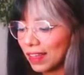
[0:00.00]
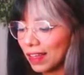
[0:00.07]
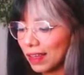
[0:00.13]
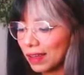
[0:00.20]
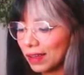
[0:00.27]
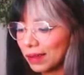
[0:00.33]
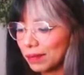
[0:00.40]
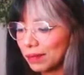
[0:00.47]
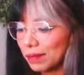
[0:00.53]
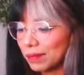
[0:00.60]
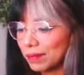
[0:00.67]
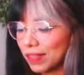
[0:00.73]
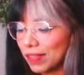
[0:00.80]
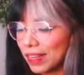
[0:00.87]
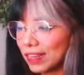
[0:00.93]

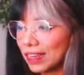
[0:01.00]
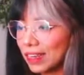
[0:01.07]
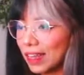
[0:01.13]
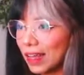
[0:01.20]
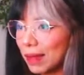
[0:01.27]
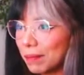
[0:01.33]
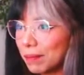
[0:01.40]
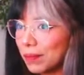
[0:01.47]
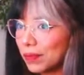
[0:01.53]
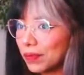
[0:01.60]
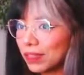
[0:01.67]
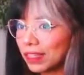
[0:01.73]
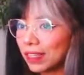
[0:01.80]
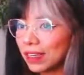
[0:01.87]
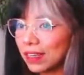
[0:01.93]
Um, and not
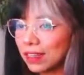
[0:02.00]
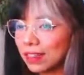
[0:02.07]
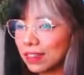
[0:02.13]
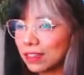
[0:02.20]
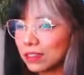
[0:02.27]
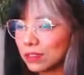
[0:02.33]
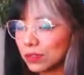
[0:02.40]
pulling anything